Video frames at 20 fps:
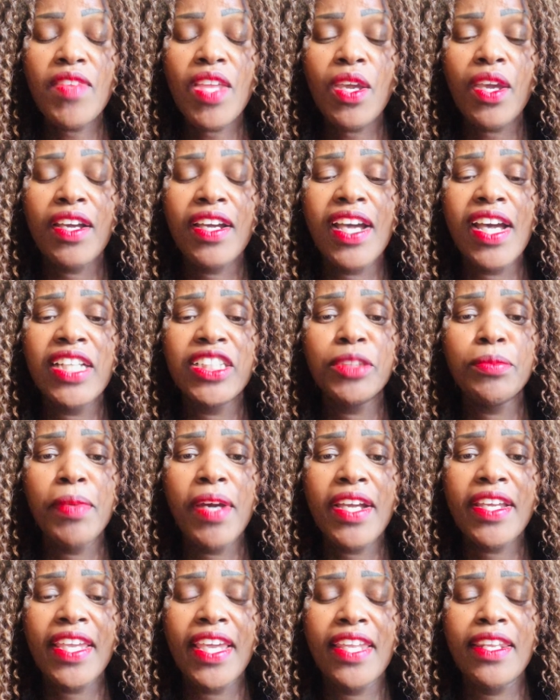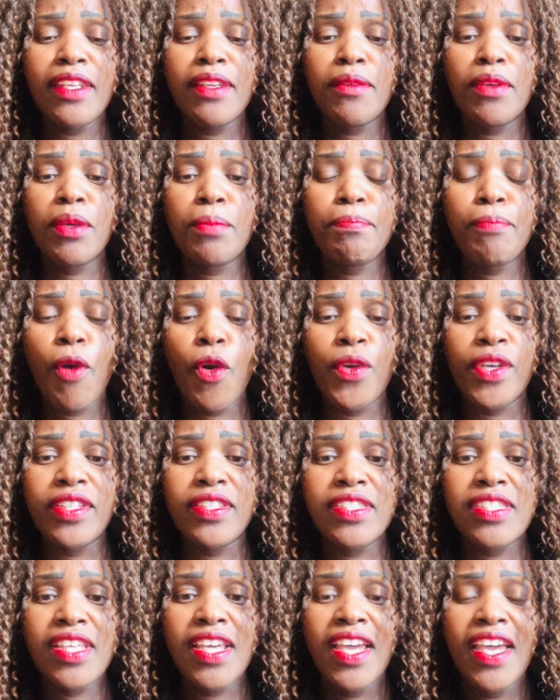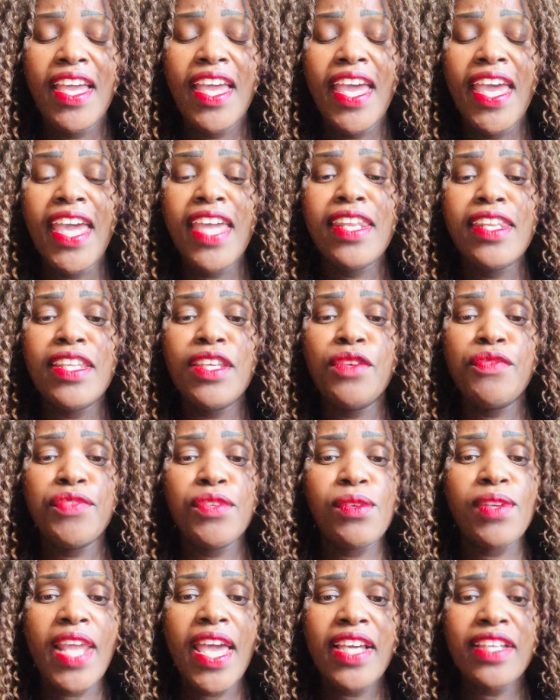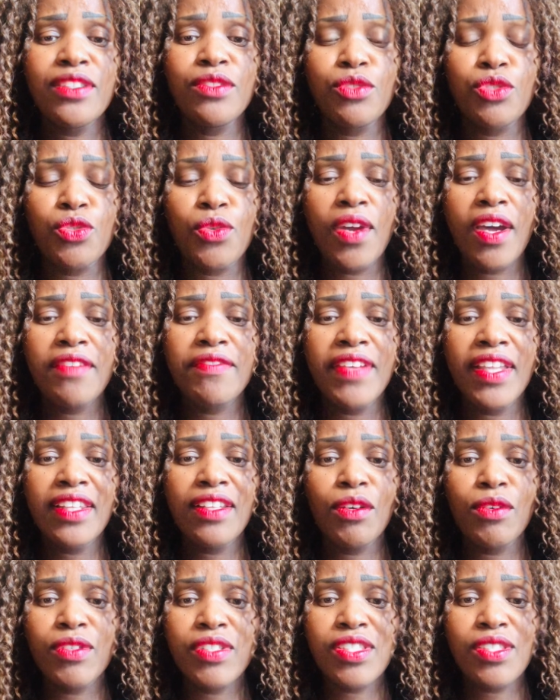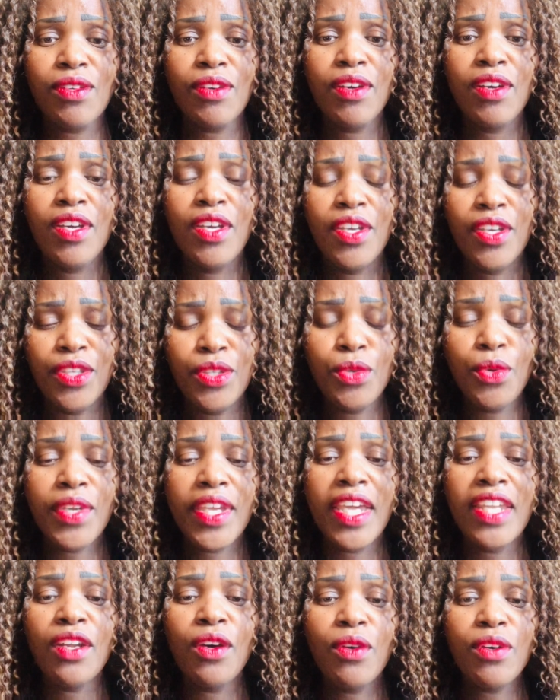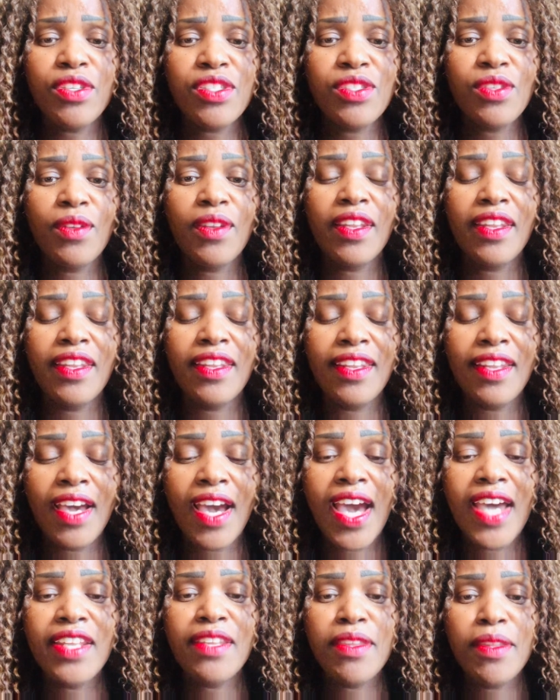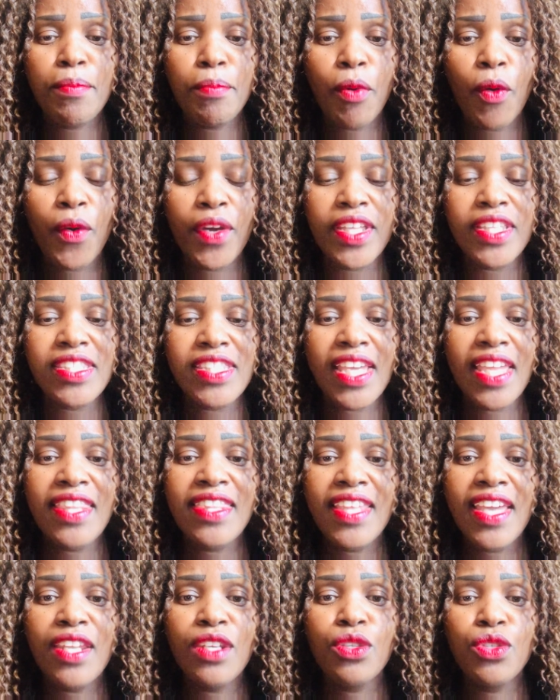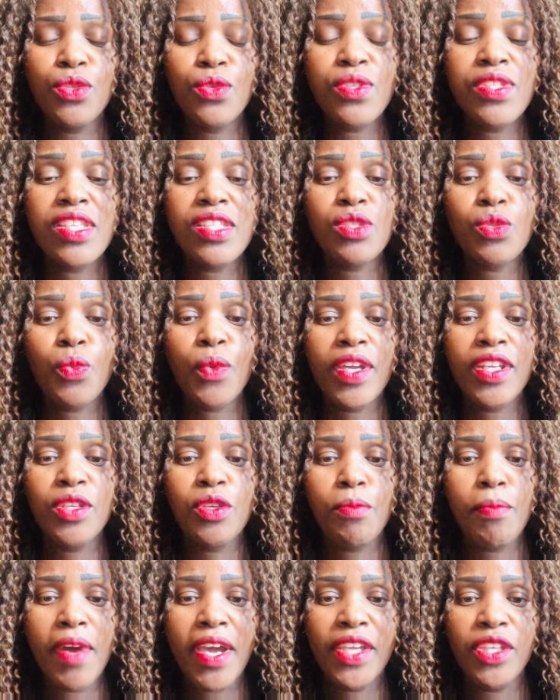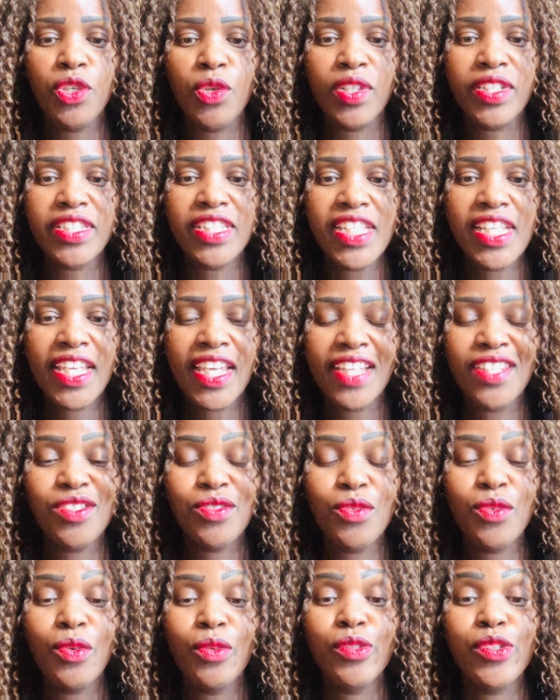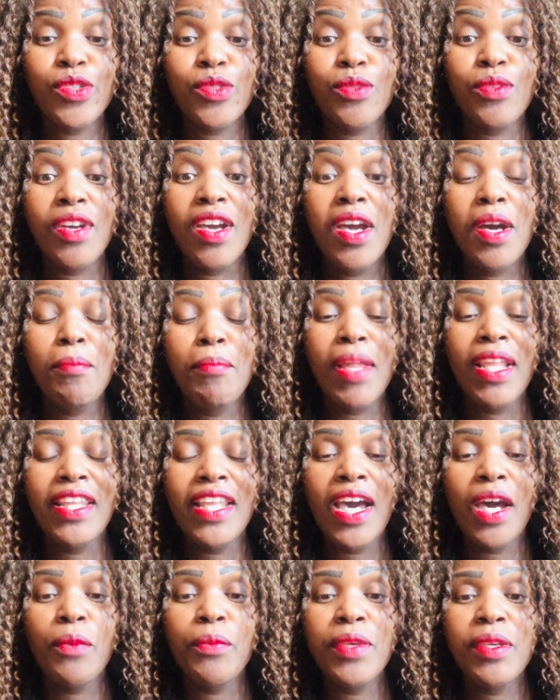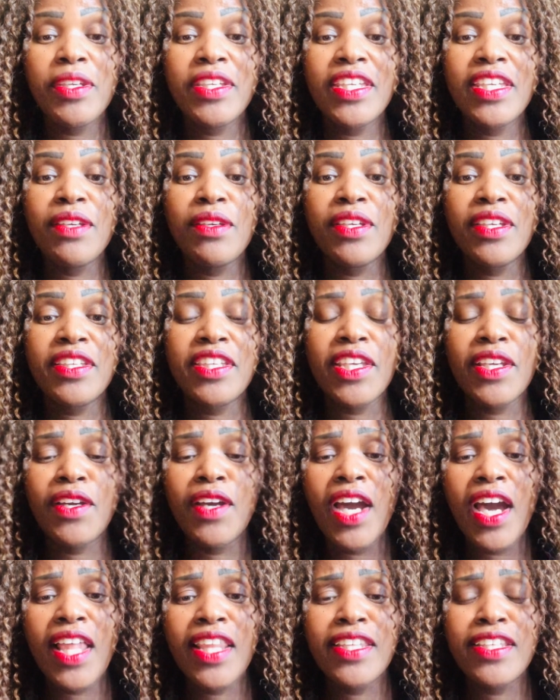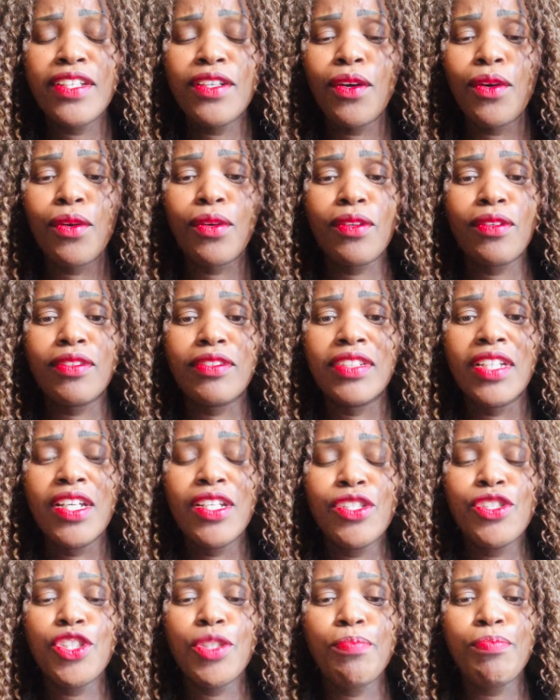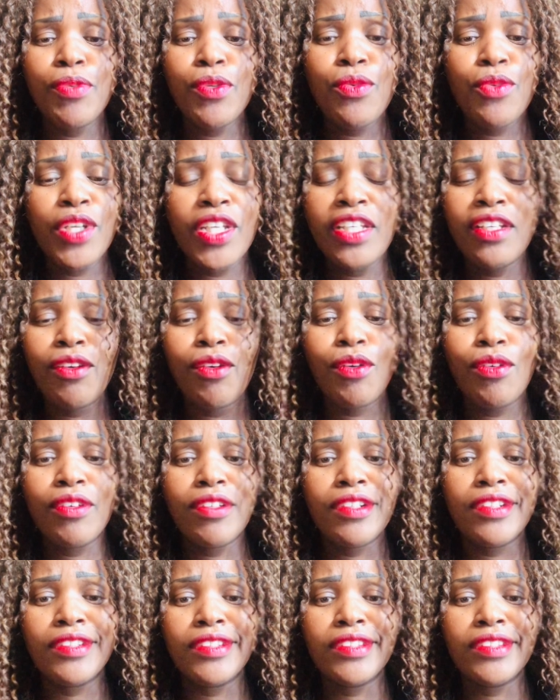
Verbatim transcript: cashback and points and if you like to travel also, you can also earn the points and then use it when you buy your ticket to go to Malawi, Kigali, or Djibouti, or